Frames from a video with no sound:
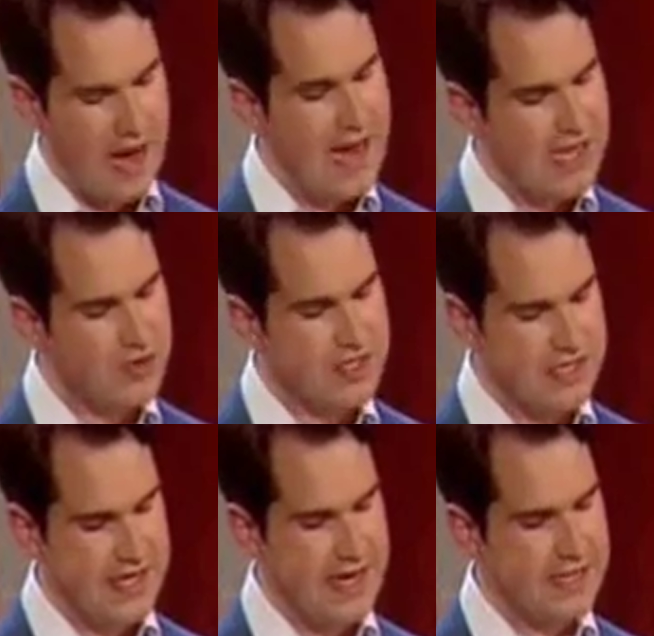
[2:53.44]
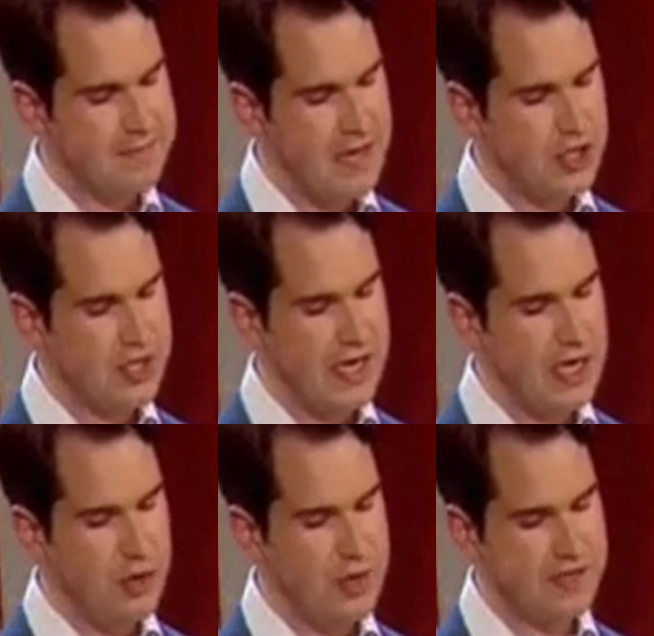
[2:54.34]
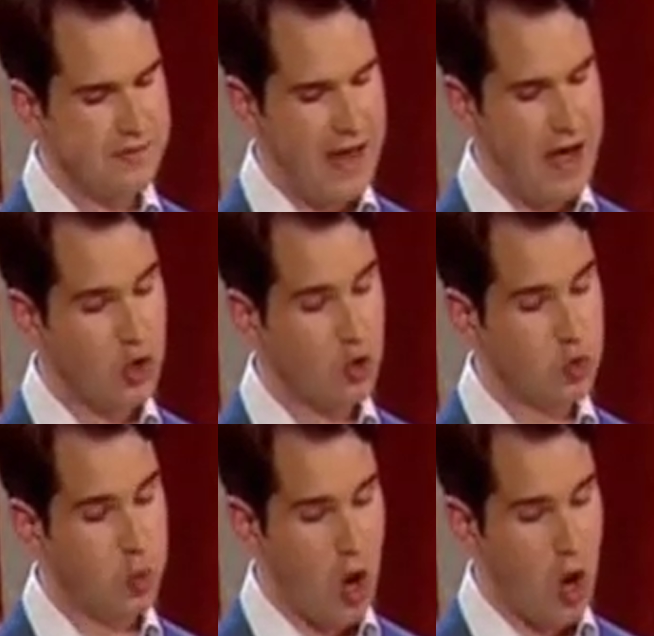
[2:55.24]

Electricity is measured in units of power called